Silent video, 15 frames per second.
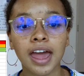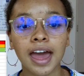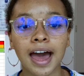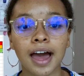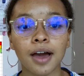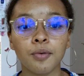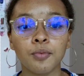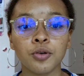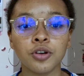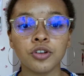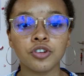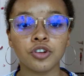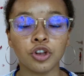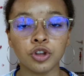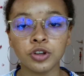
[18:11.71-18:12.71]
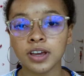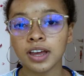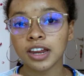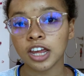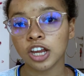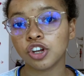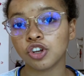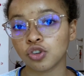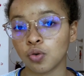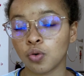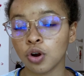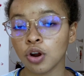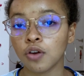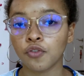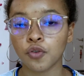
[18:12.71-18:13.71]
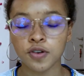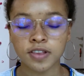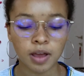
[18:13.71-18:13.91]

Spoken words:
I would look at each score. Of course,